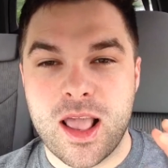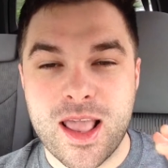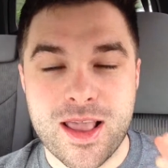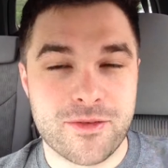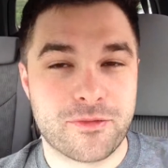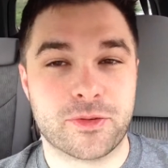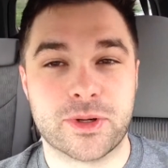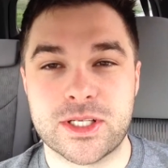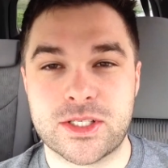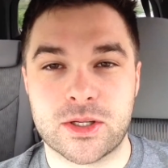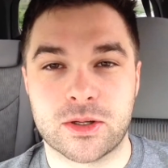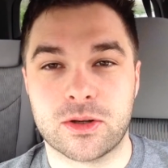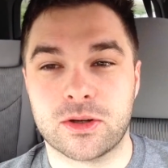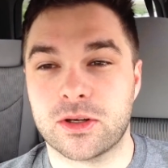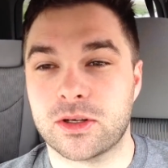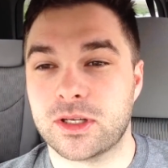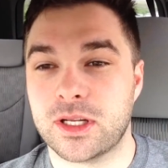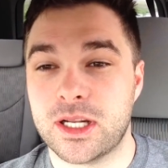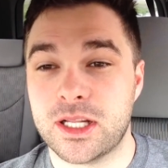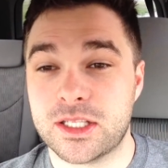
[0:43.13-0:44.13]
every
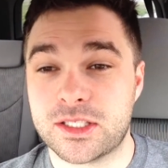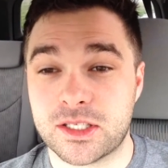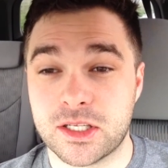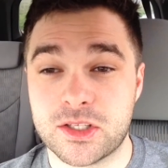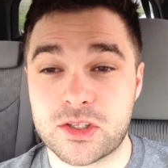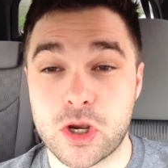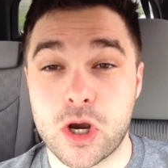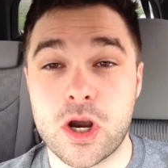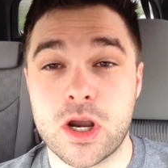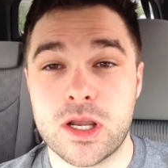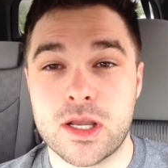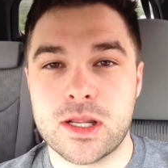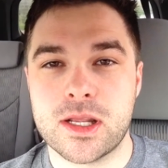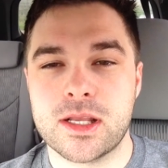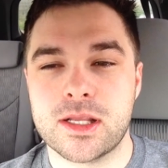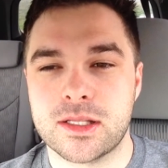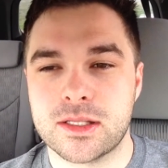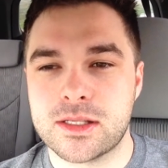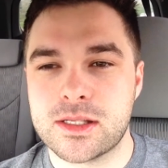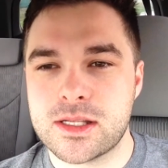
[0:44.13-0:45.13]
turn, and
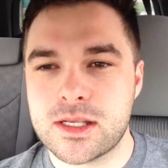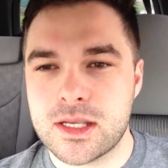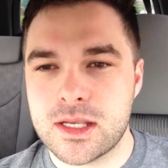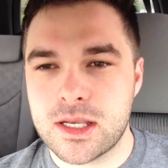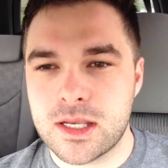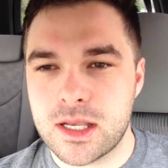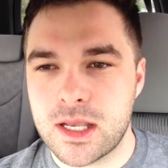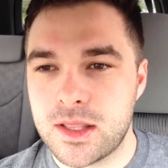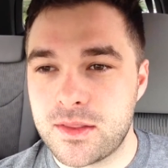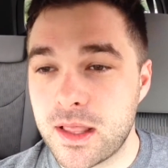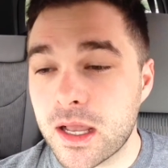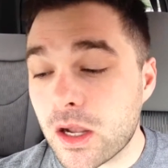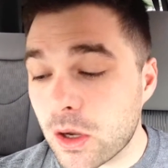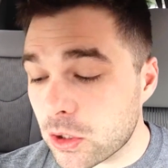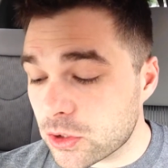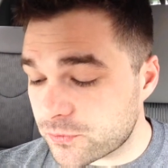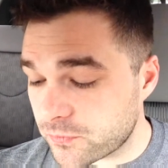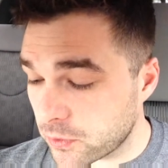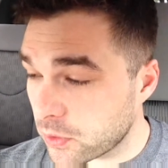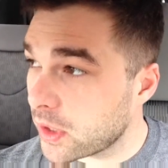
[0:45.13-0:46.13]
and that
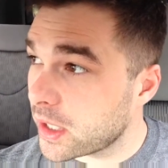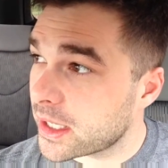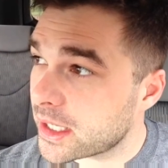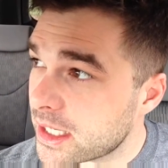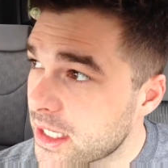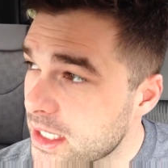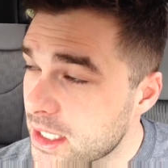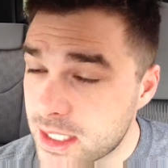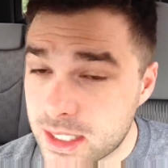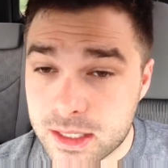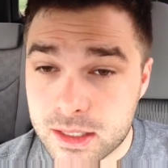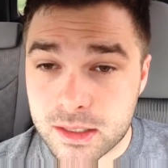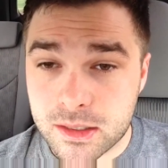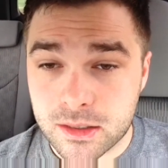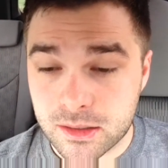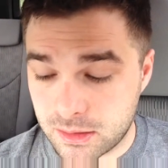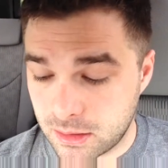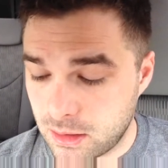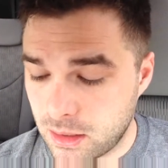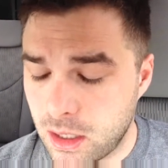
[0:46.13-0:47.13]
goes for like any
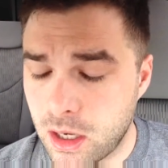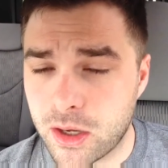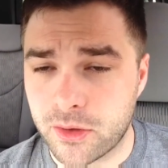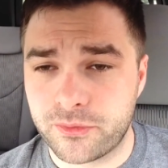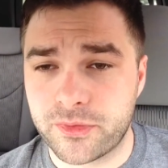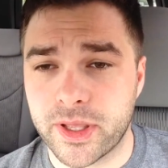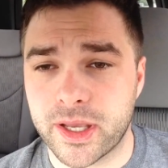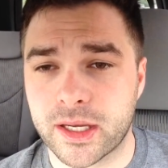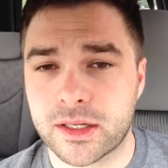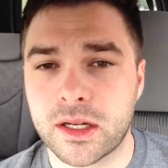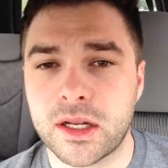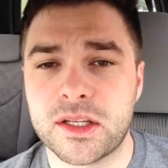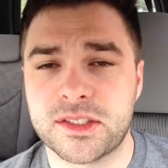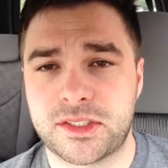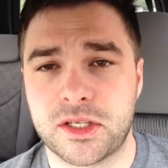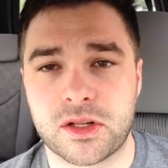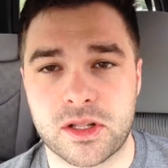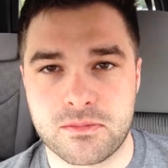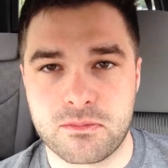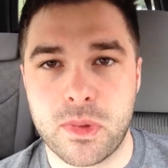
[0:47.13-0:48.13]
Hoth deck, not
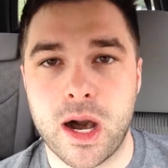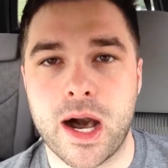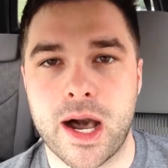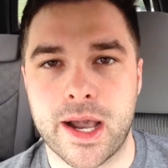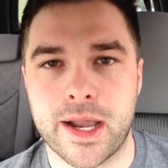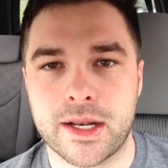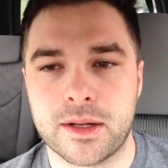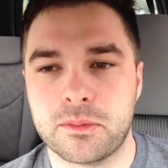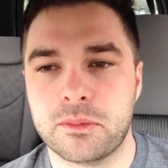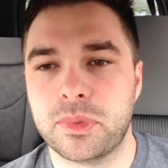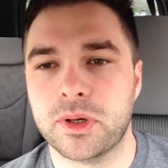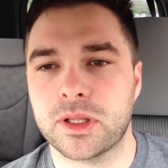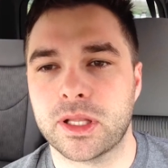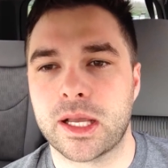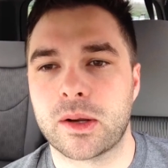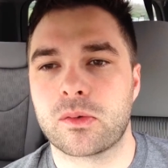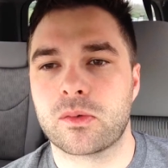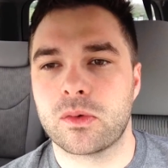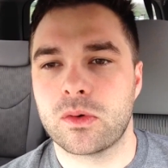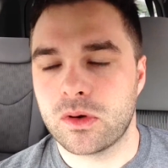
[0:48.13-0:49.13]
necessarily mine, but
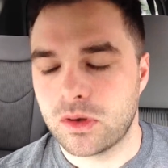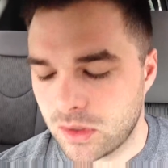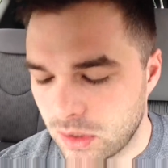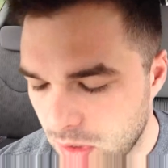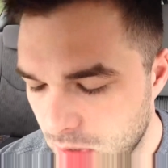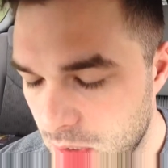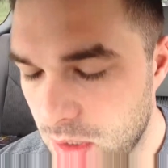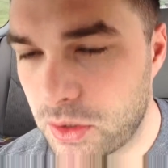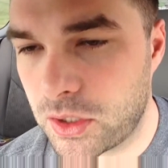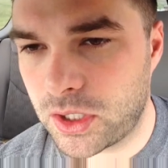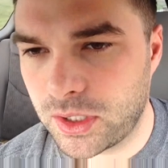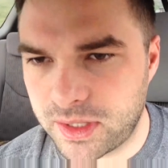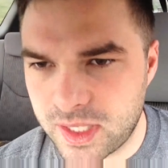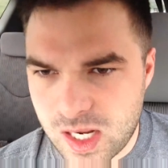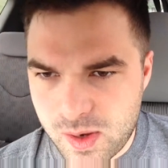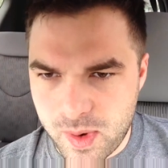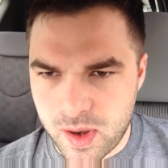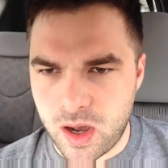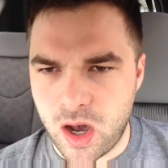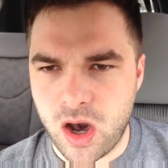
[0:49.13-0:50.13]
like the good
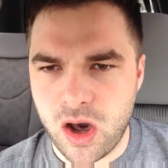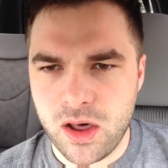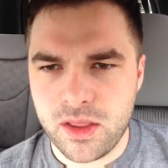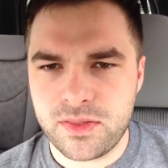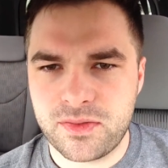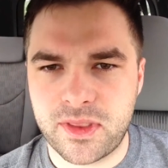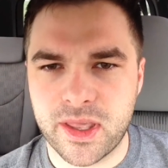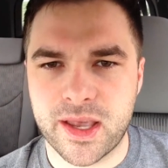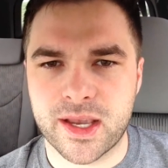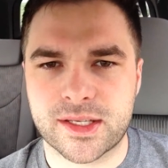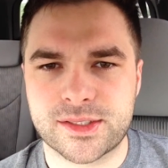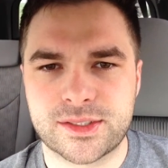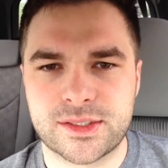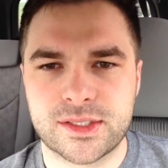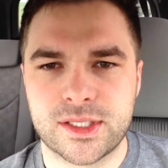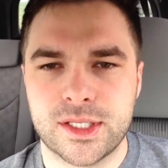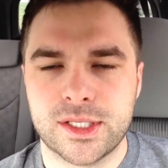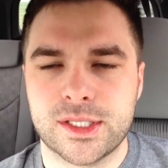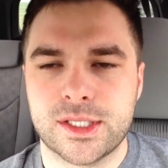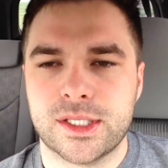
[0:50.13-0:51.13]
thing about Hoth
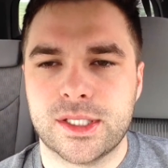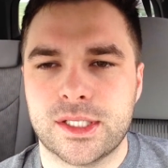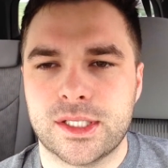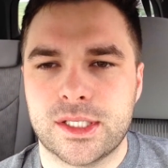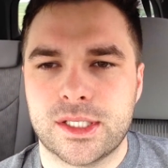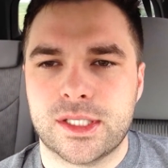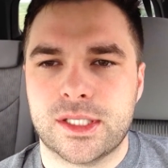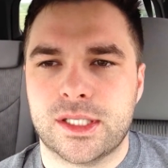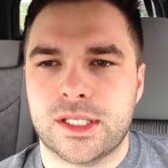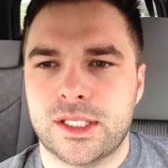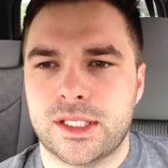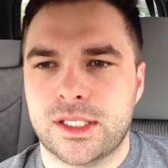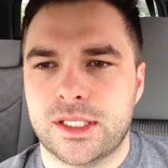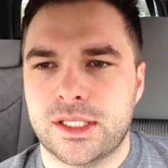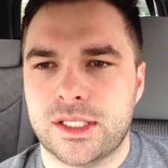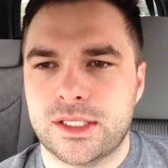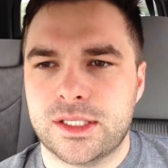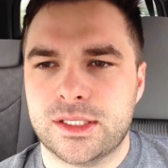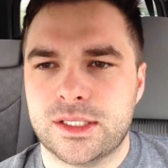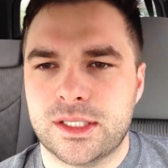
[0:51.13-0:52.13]
decks
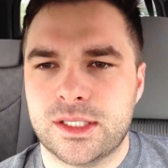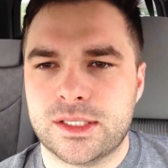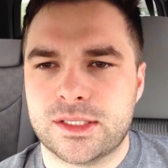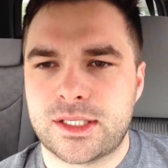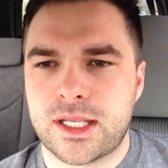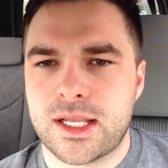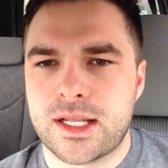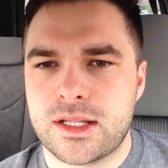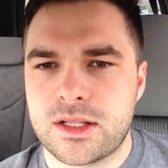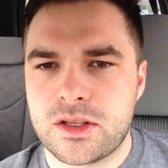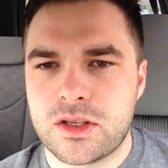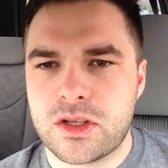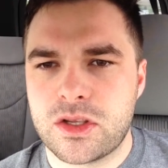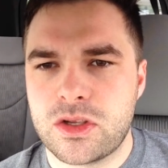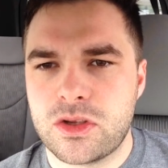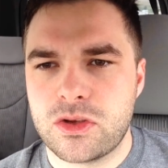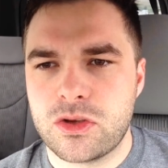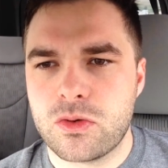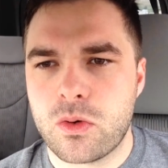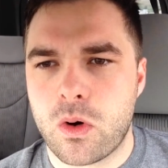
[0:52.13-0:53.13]
is that
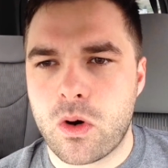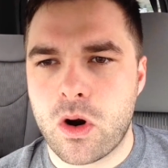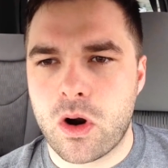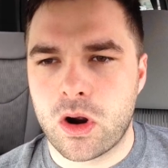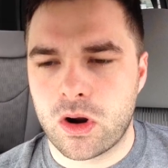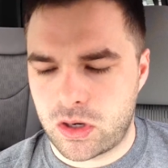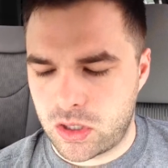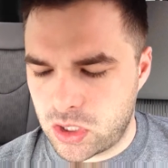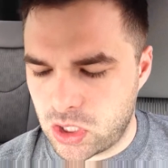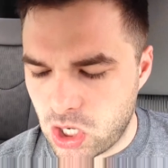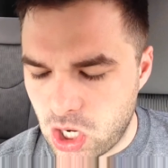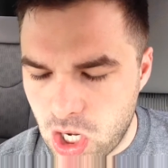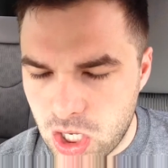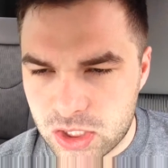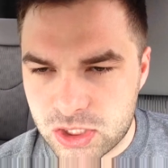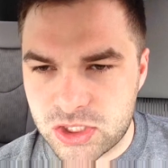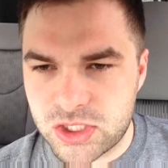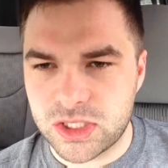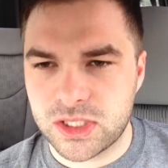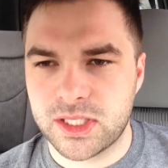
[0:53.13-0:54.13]
you are
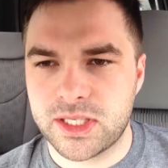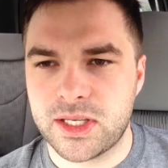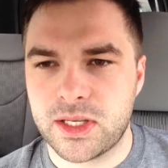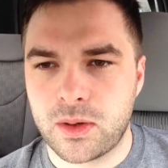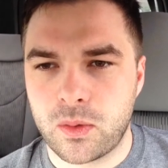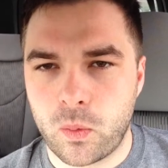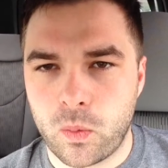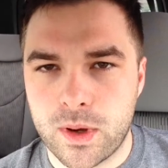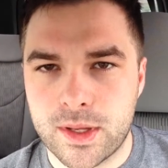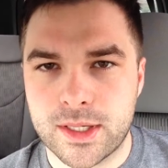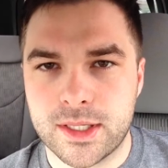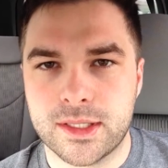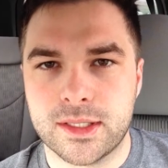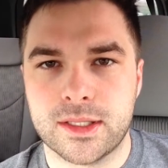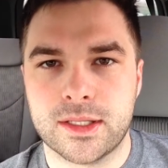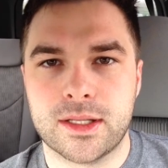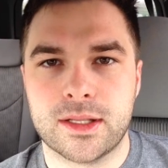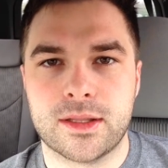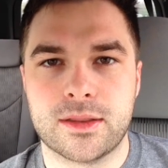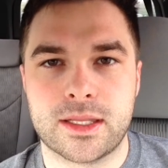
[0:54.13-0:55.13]
constantly
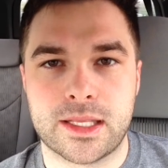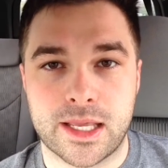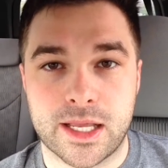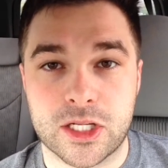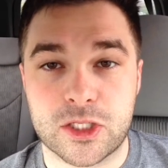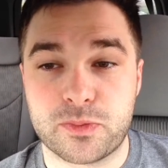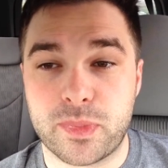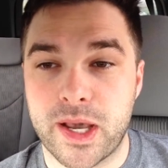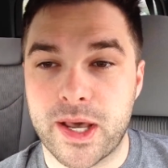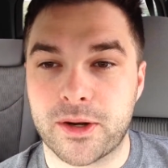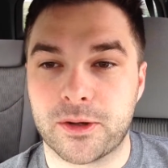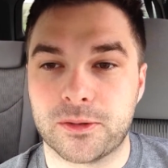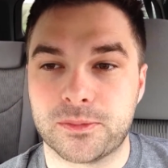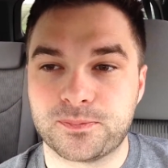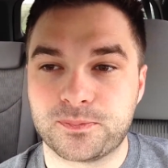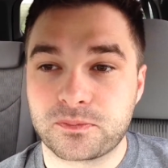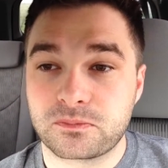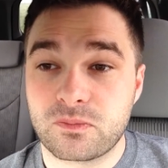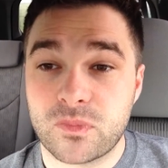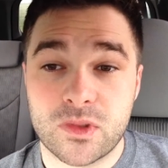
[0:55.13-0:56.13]
winning the edge battle,
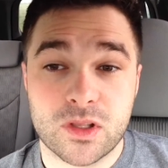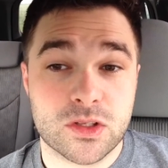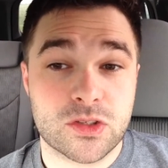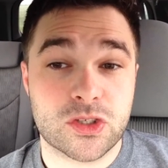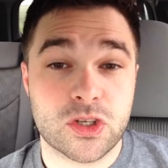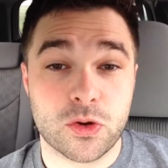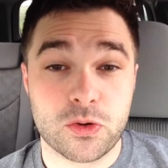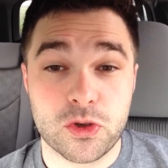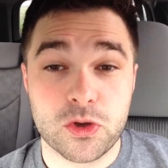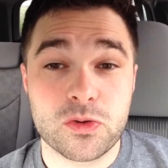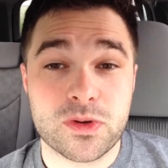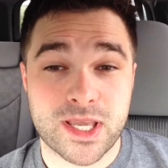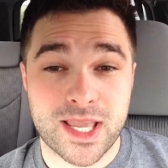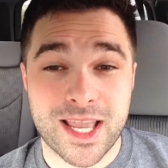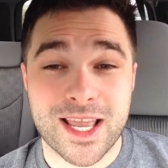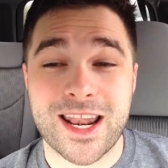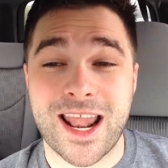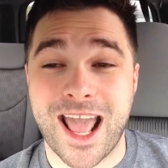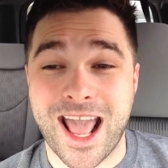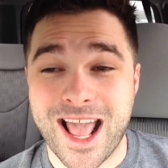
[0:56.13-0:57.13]
so you
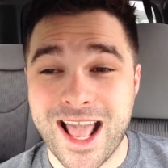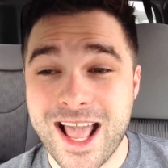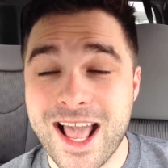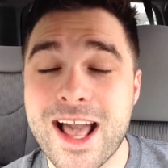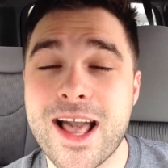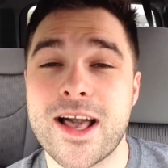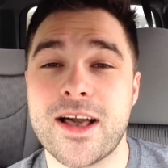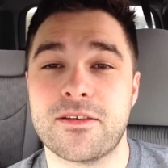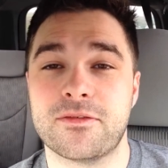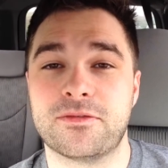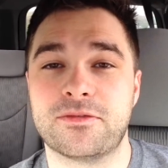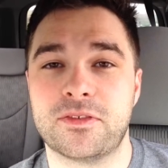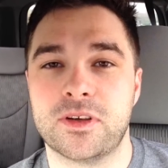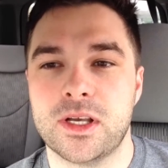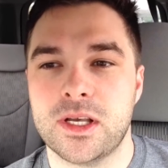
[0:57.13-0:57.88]
can't have